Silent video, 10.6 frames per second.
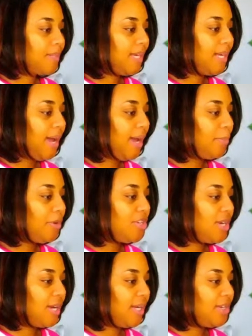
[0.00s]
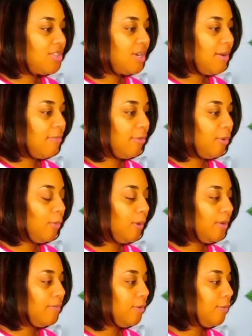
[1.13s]
And I appreciate each and every one
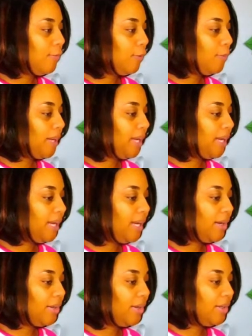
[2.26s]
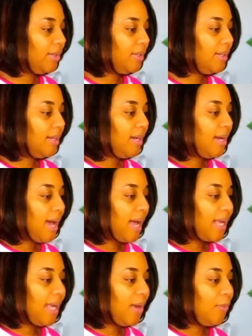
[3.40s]
of you for being here. I
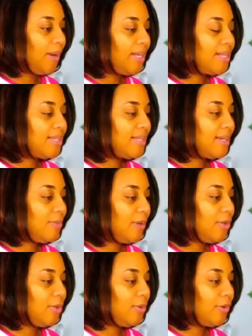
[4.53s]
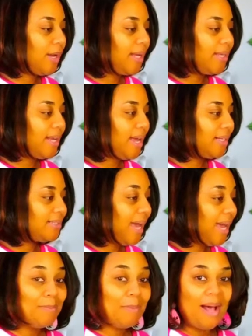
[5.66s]
can't wait to see what you create next.
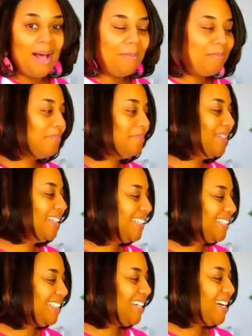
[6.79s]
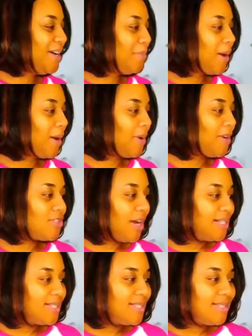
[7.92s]
Hey, Mom. Mom, I
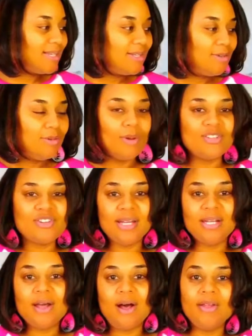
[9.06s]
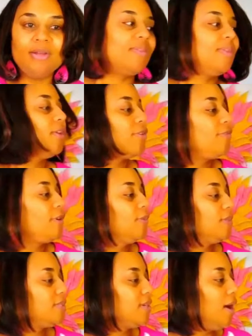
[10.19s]
tried to send you. No, I tried to call you. I think your phone
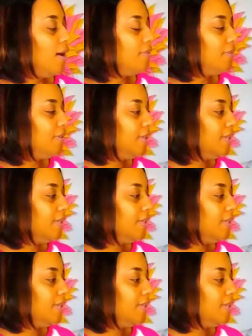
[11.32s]
was still off.